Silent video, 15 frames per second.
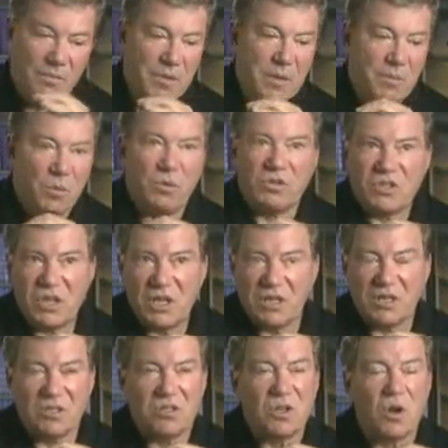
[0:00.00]
and the people were
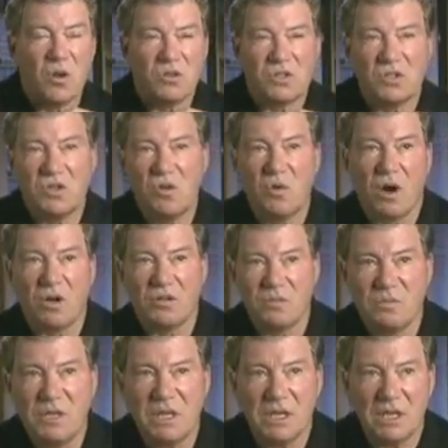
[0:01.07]
seated as close as you are
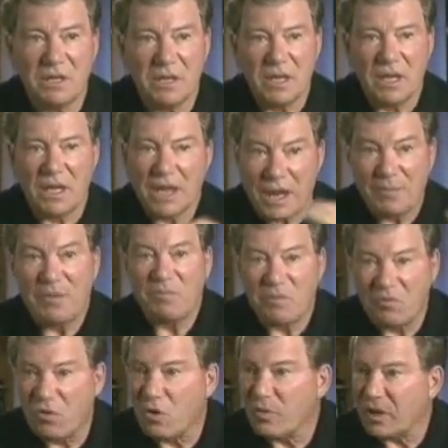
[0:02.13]
to me, and I'd be
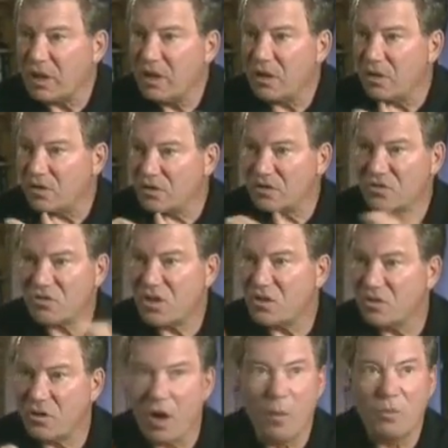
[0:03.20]
performing here, it's
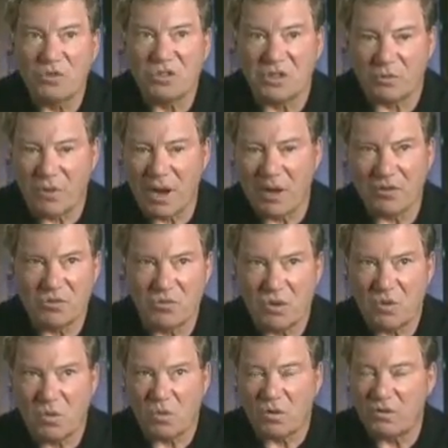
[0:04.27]
theater almost in the round, it's
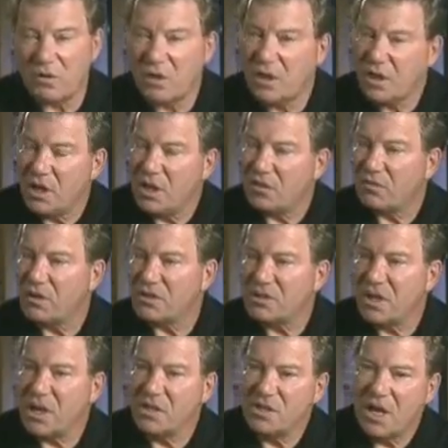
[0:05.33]
three-quarter
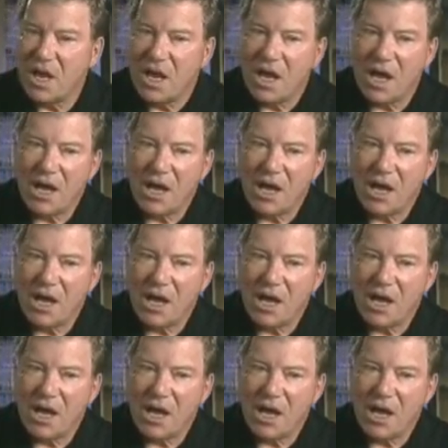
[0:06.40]
thrust stage,